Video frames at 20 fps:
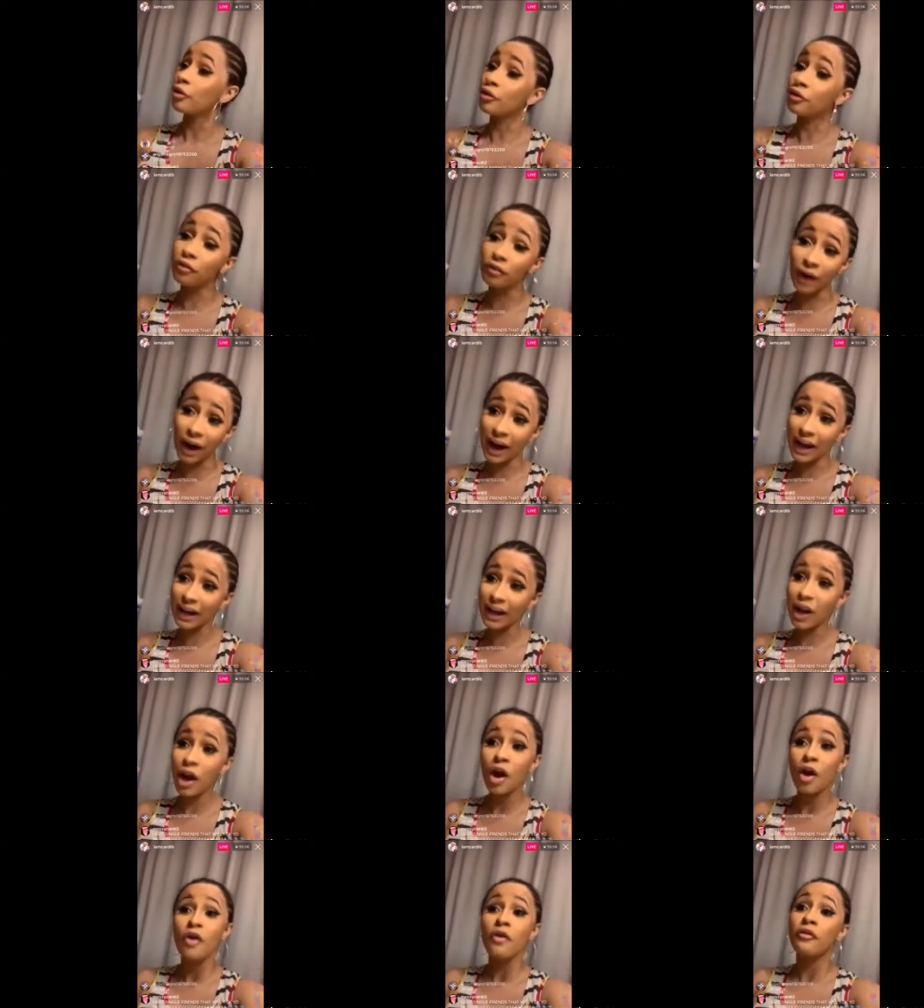write,
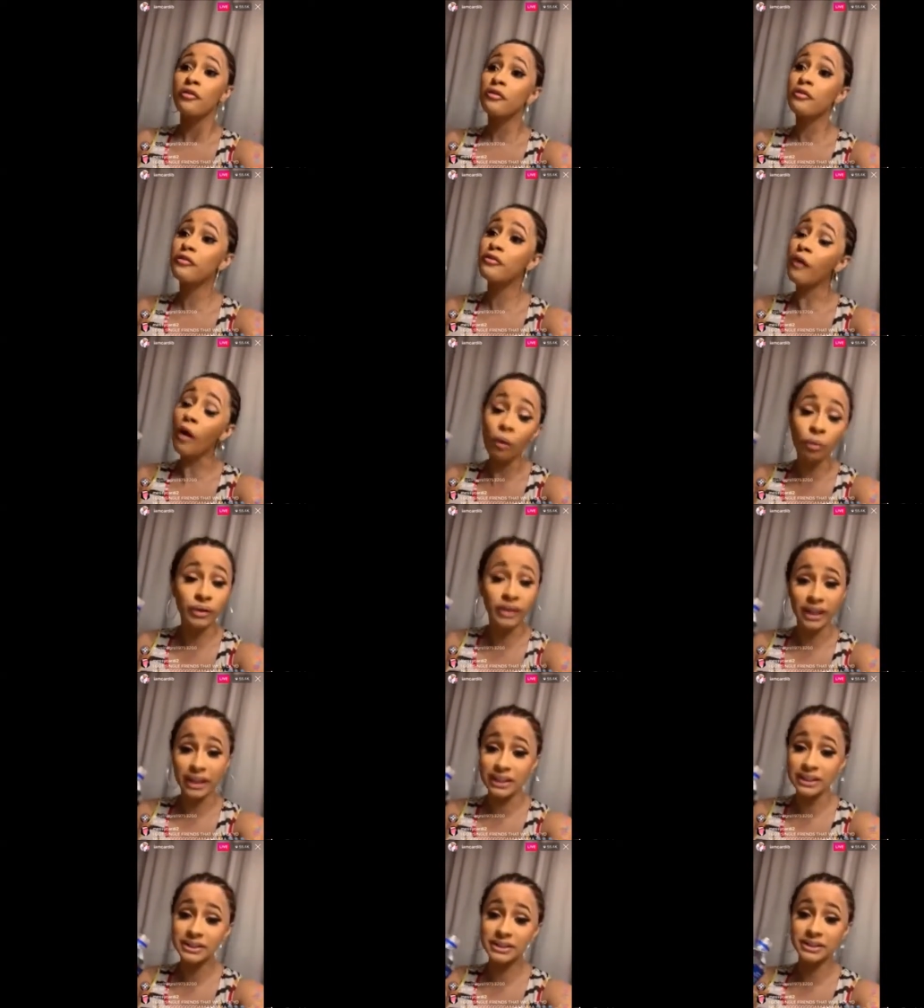
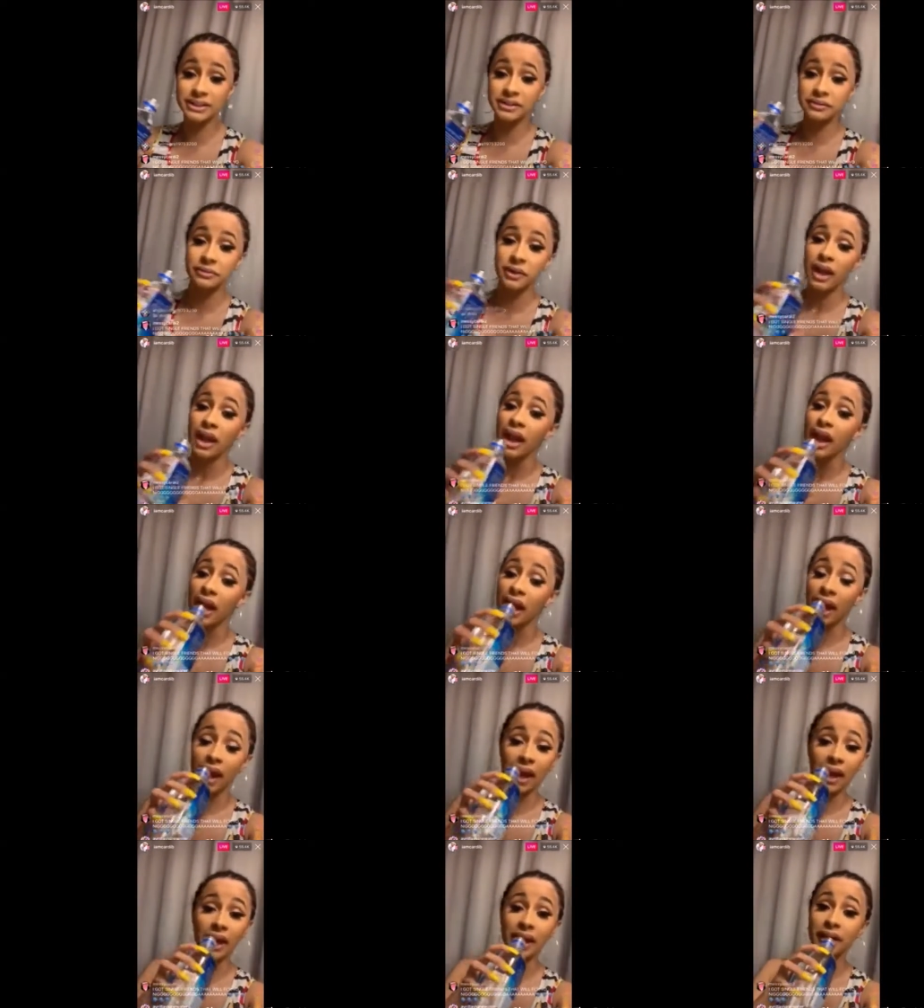focus,
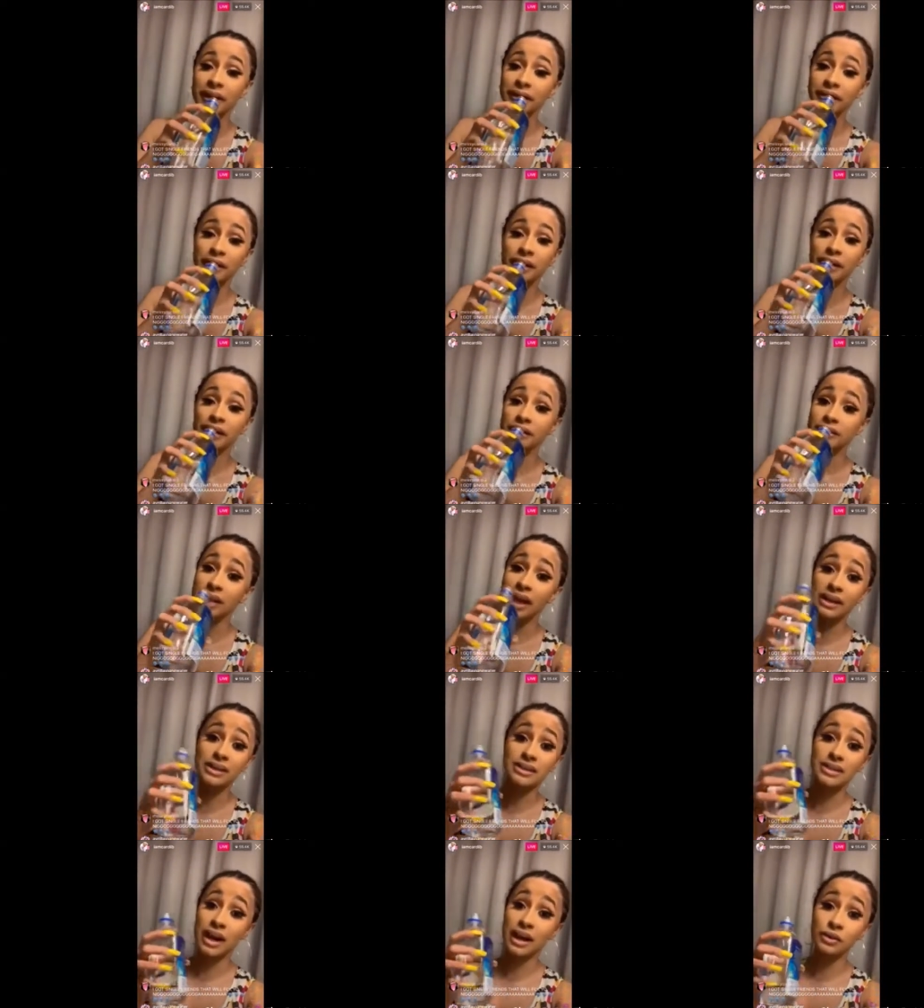mm. and because
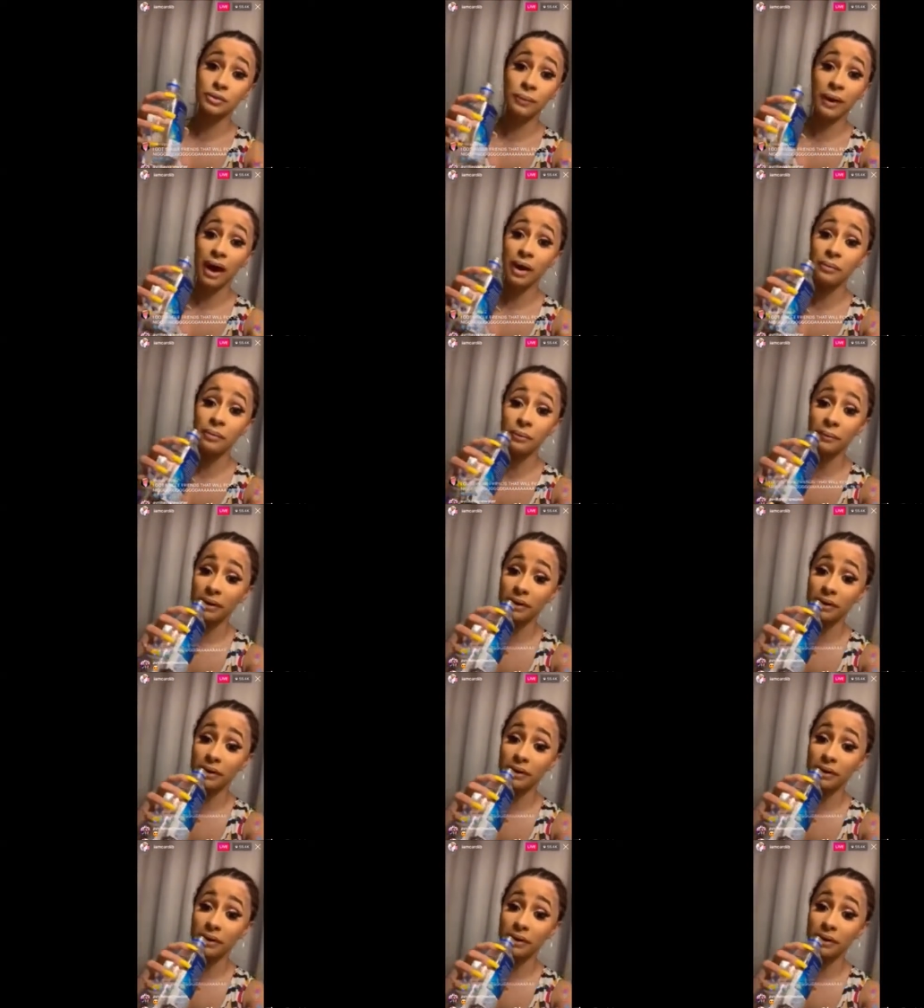I just got my album.